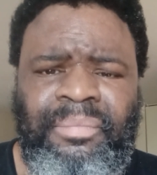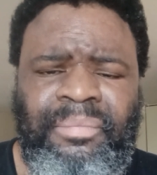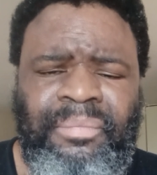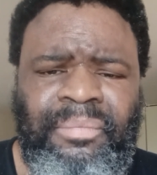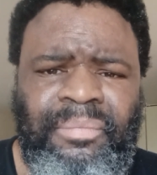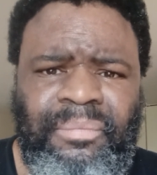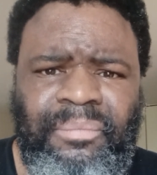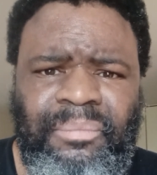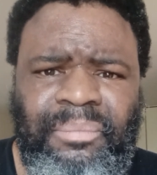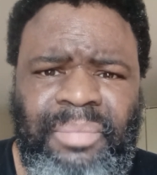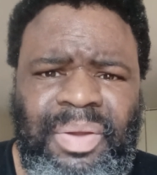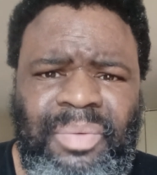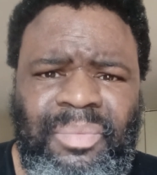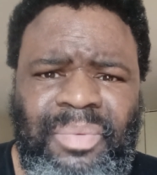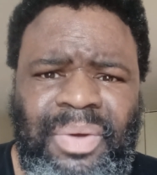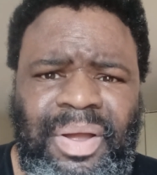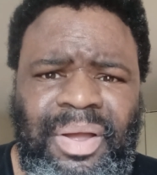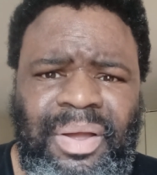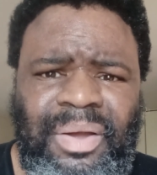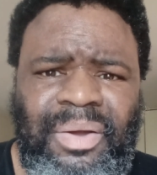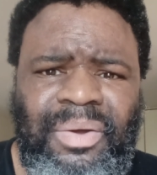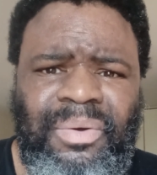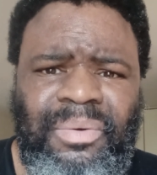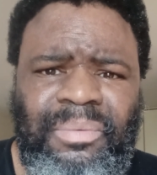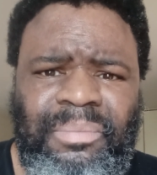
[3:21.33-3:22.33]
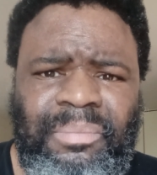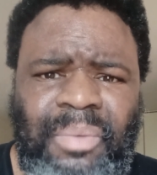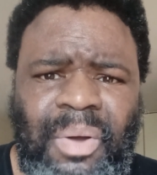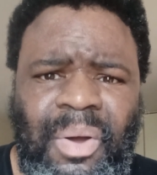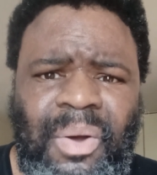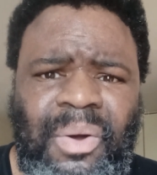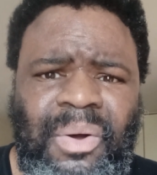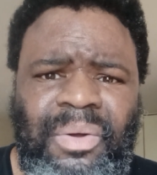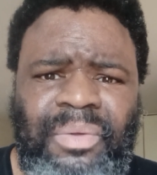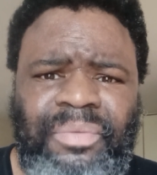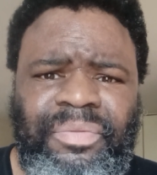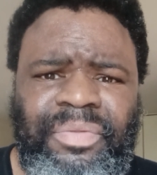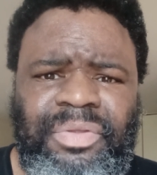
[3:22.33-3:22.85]
Meanwhile,
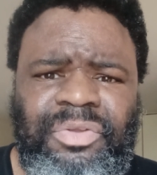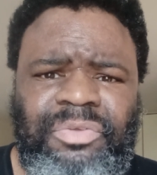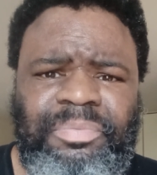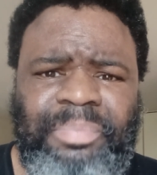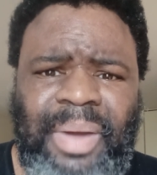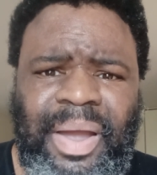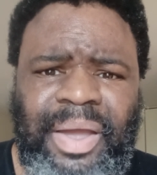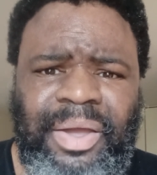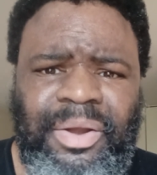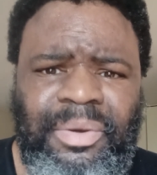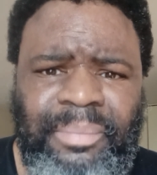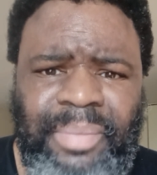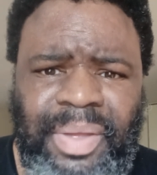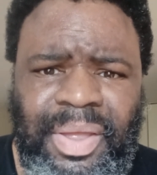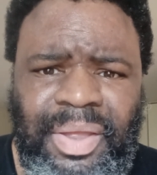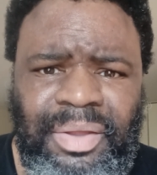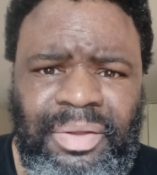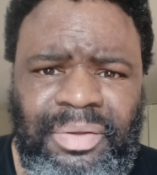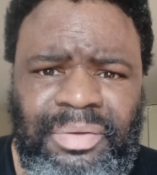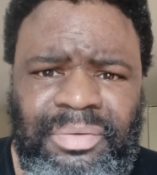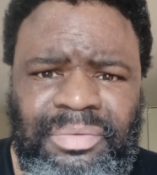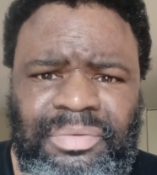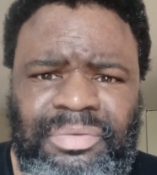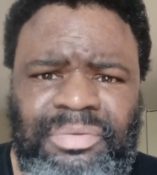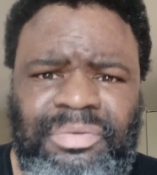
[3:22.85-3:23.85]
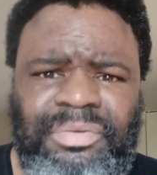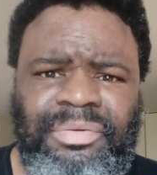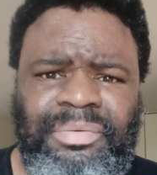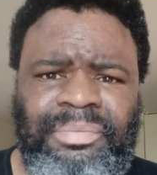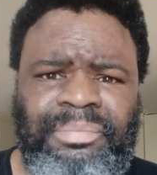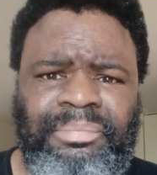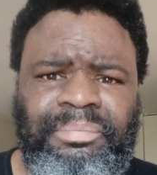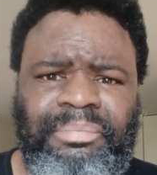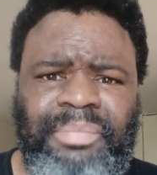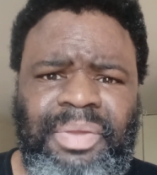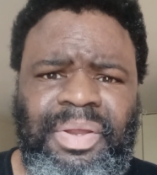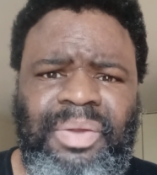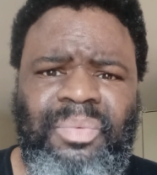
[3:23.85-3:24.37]
all the Spider-Mans.
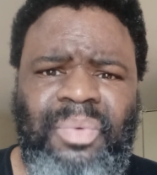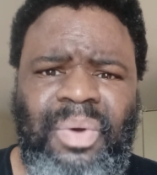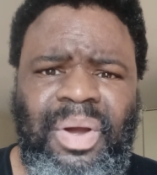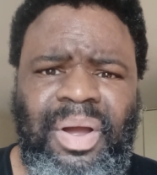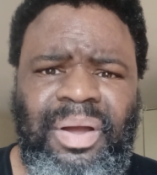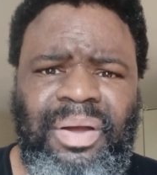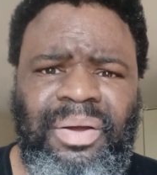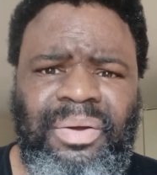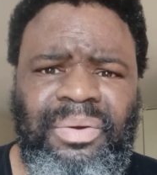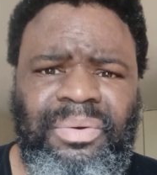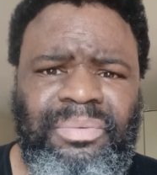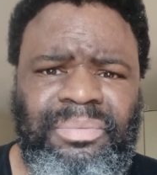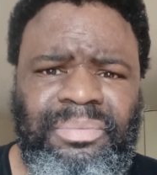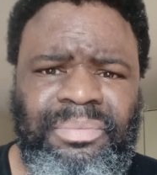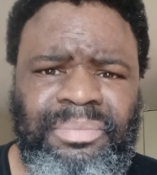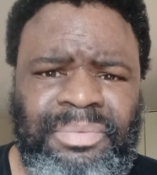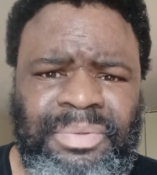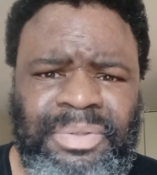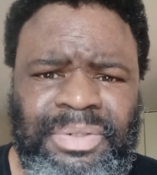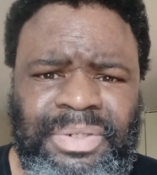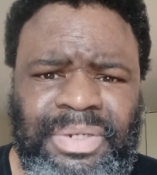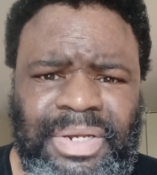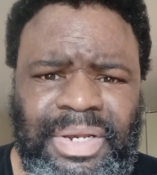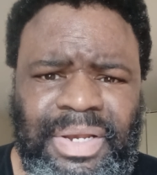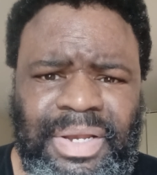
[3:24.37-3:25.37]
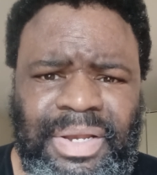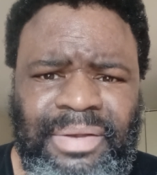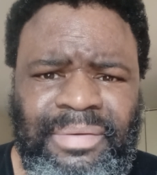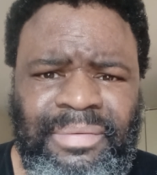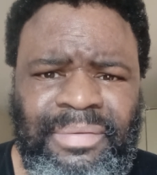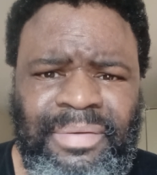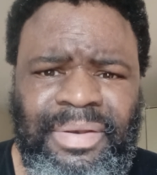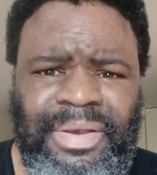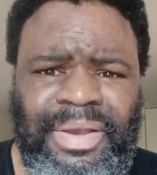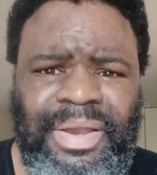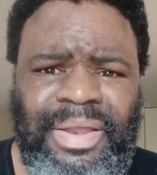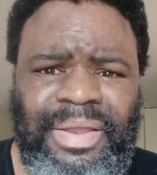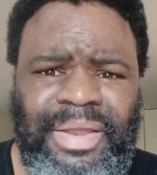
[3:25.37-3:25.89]
Meanwhile,
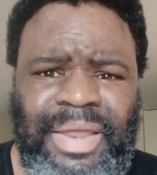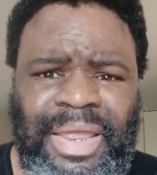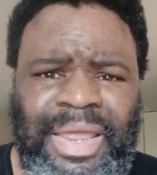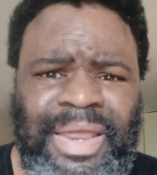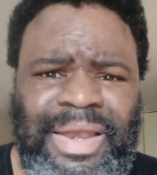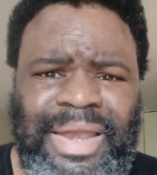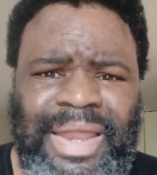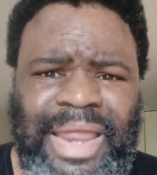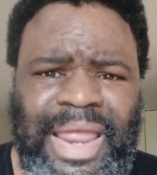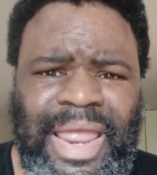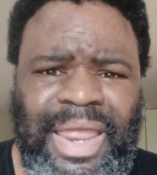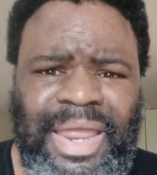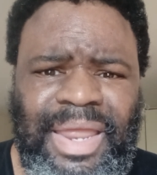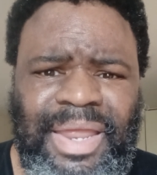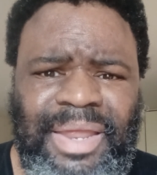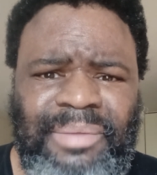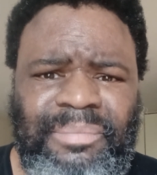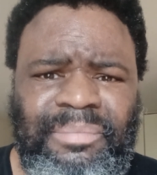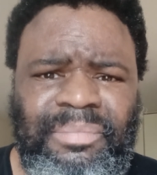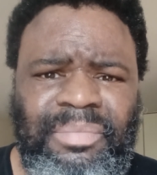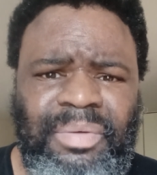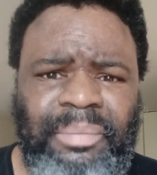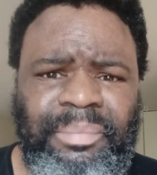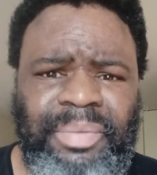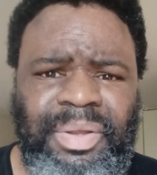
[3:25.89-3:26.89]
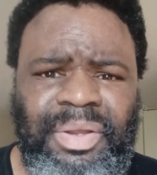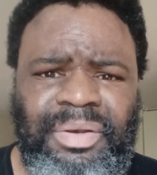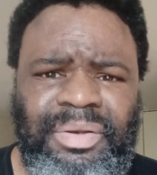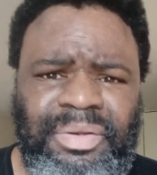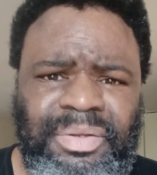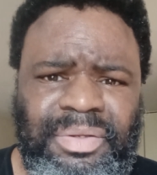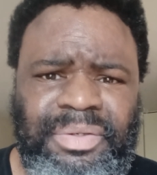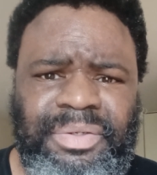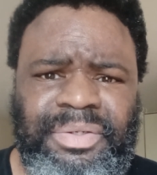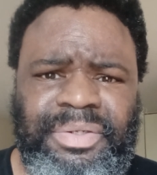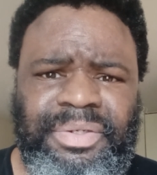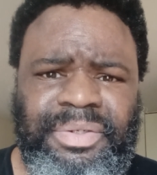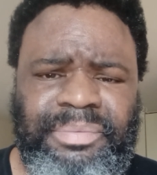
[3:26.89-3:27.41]
the Endgame.
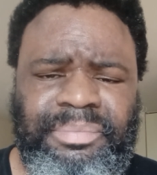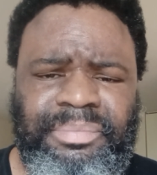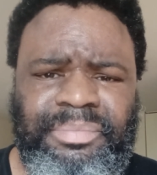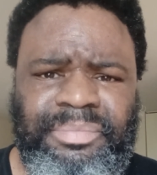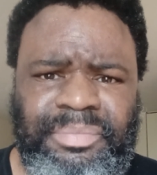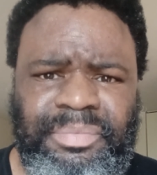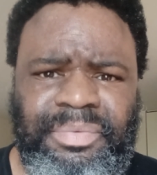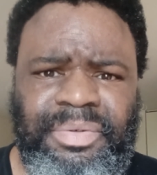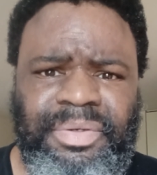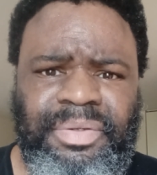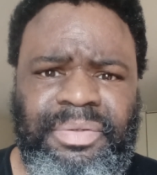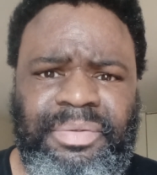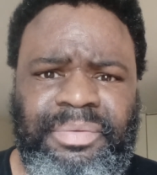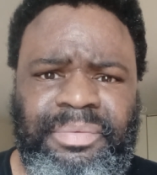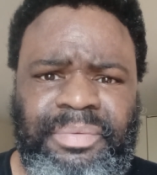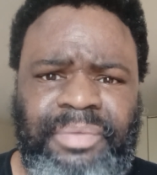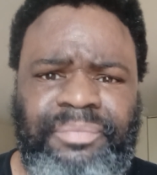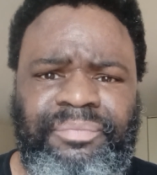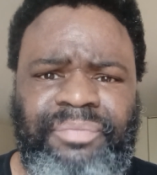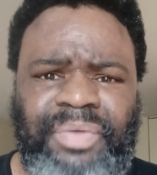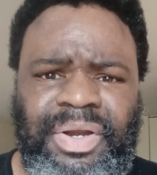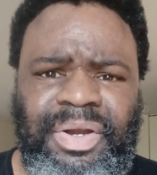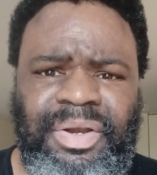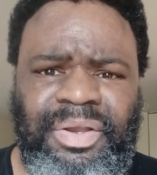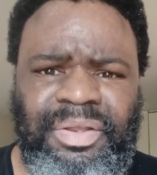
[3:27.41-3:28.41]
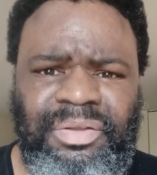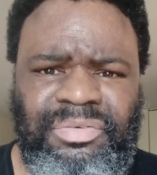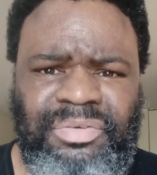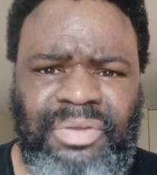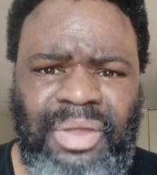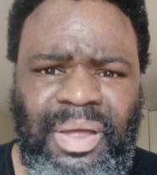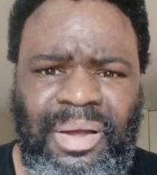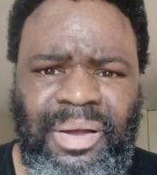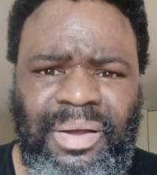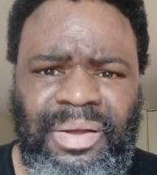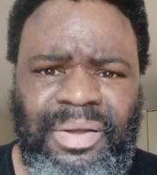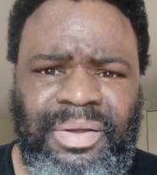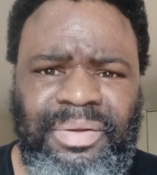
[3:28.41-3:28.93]
The Infinity
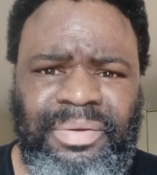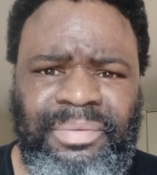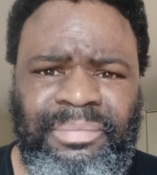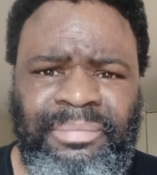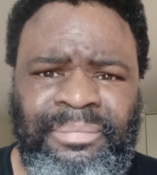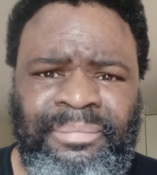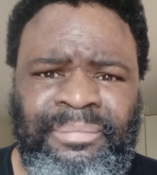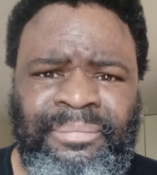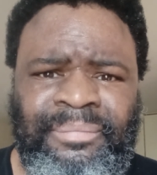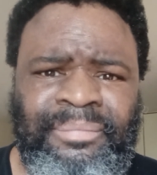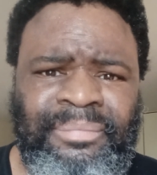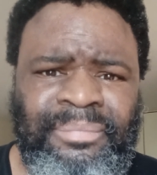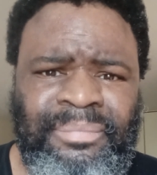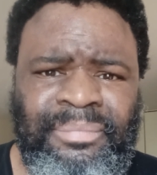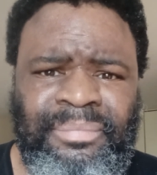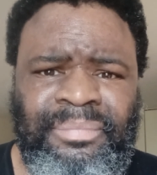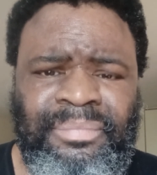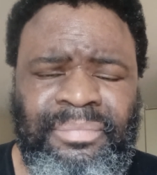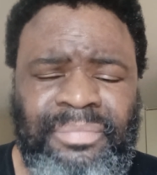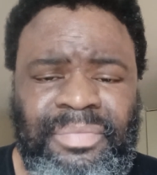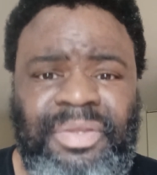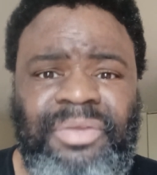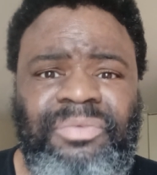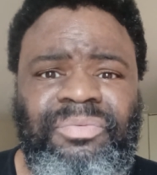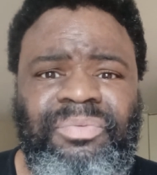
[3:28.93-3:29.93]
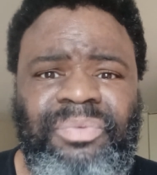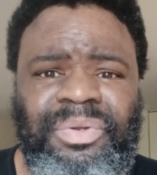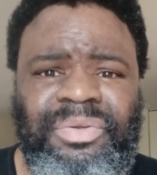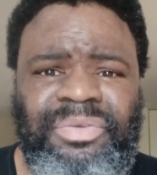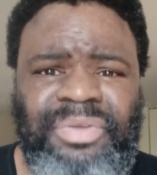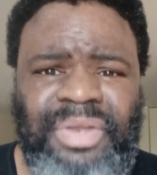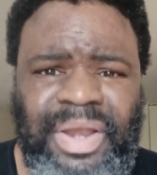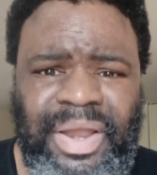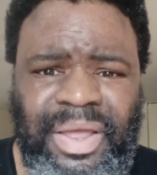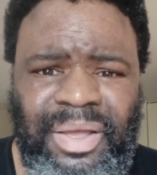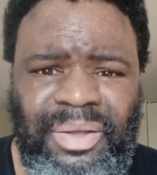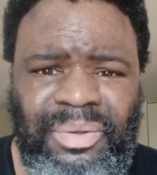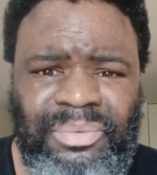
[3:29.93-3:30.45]
Saga. This was
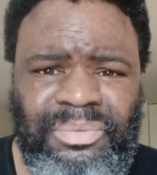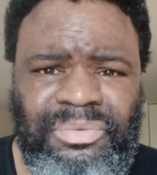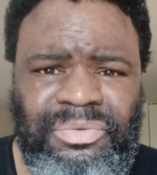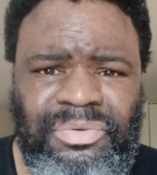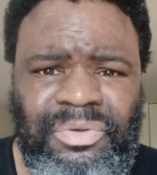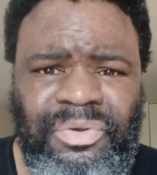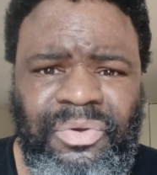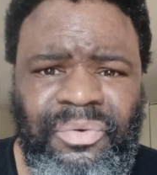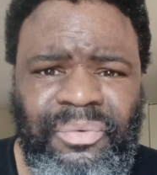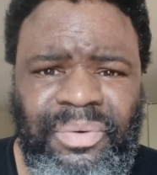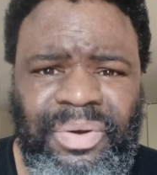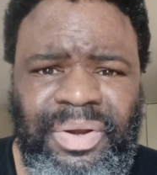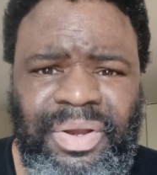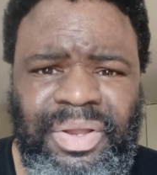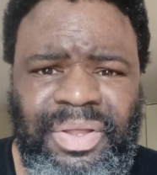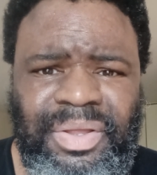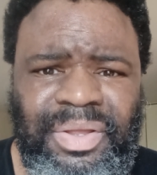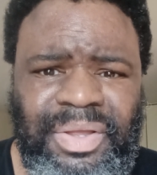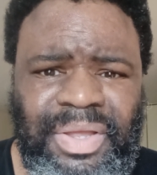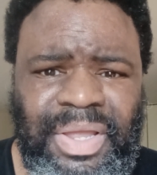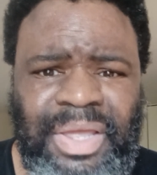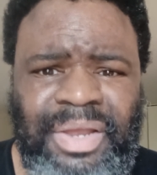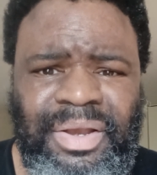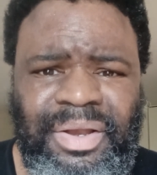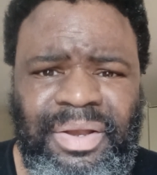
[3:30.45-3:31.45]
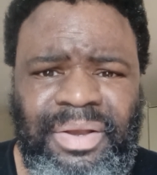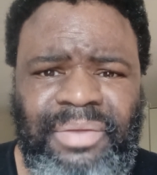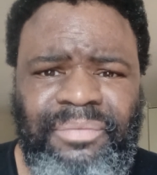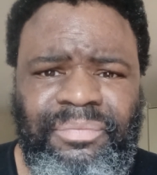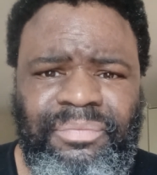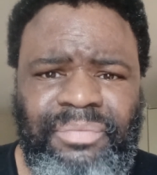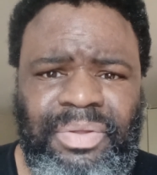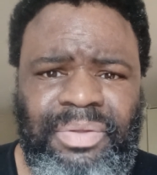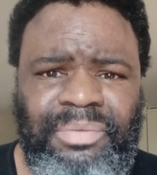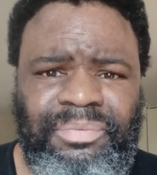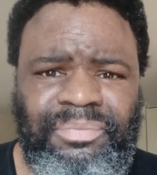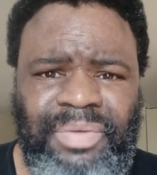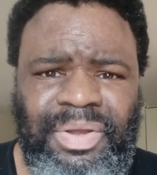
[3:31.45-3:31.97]
announced during the end of the
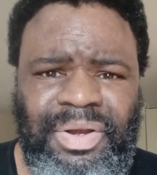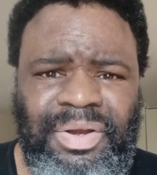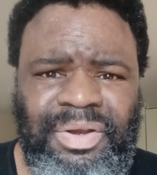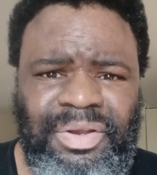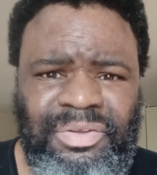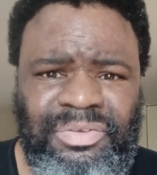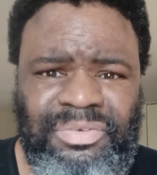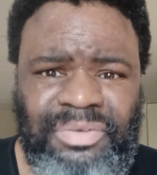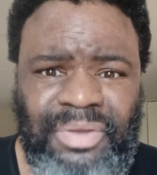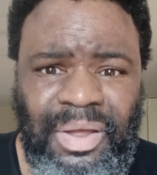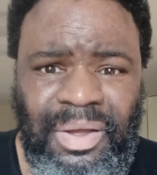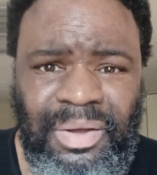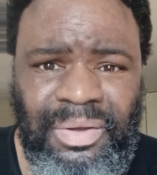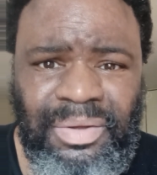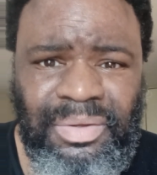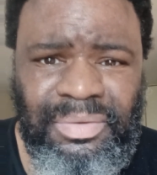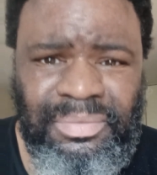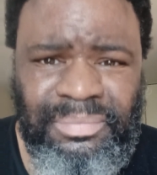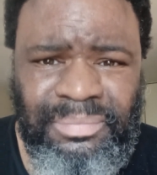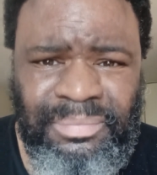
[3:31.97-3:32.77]
Infinity Saga.